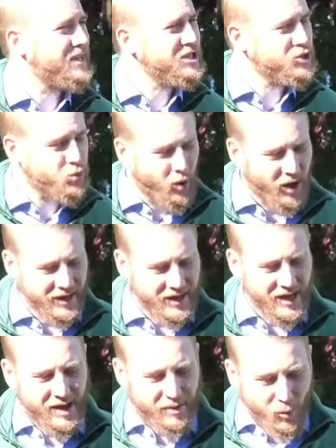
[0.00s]
each one
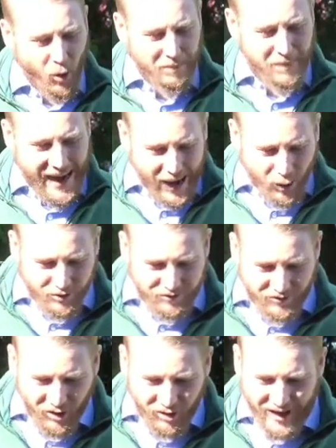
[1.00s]
more
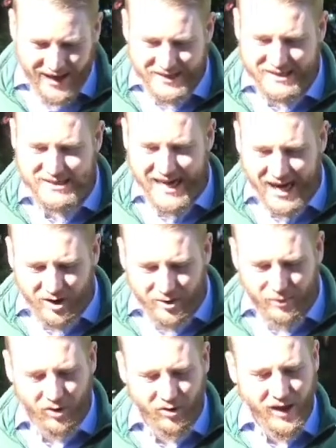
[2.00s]
powerful and
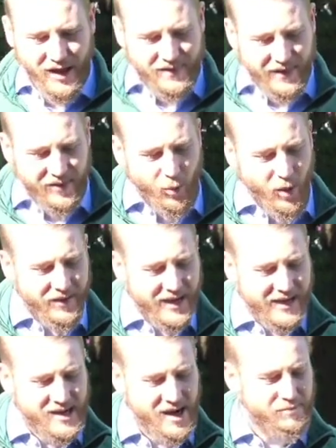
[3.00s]
terrible than the one that
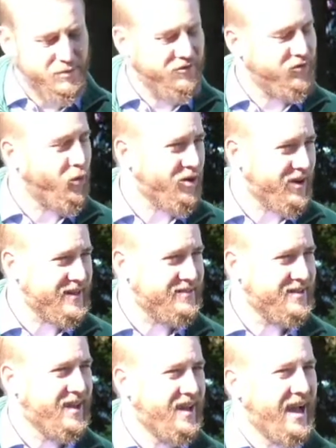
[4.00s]
had come before it.
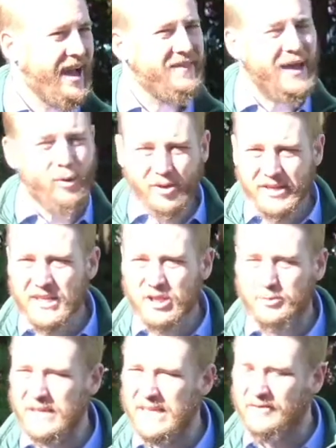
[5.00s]
And they will each
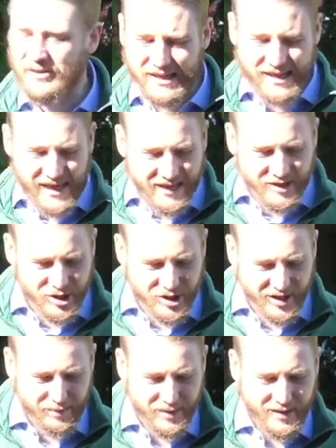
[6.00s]
be given
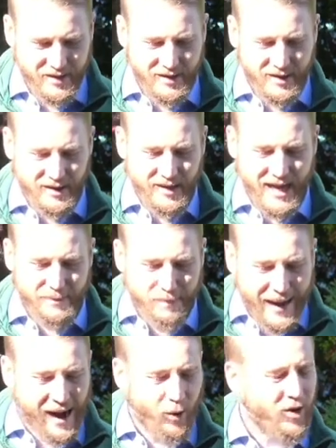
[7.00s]
kingship and
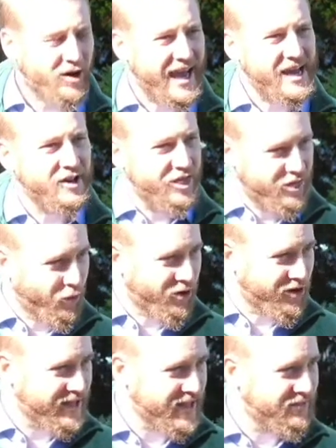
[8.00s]
power and
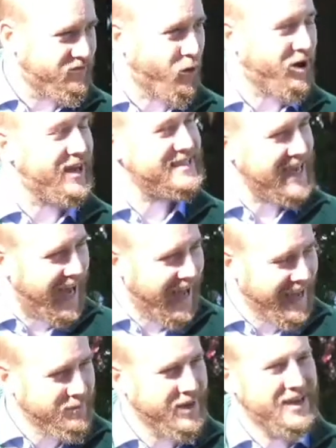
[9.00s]
authority for a
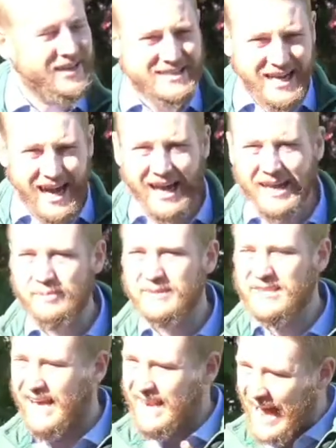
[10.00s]
time, times,
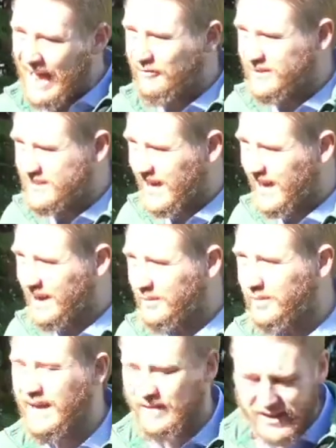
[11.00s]
and half a
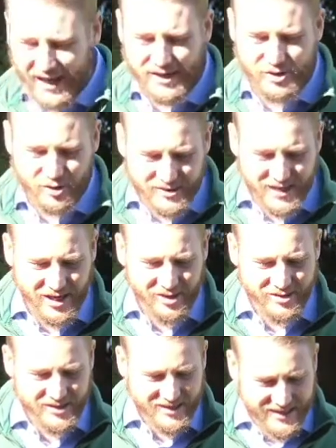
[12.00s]
time, the angel
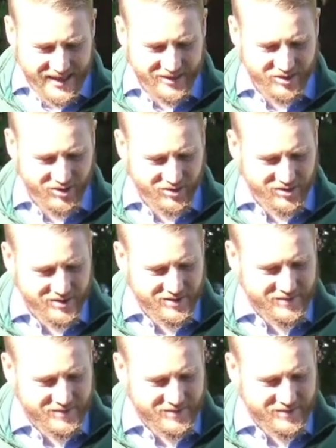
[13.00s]
tells Daniel.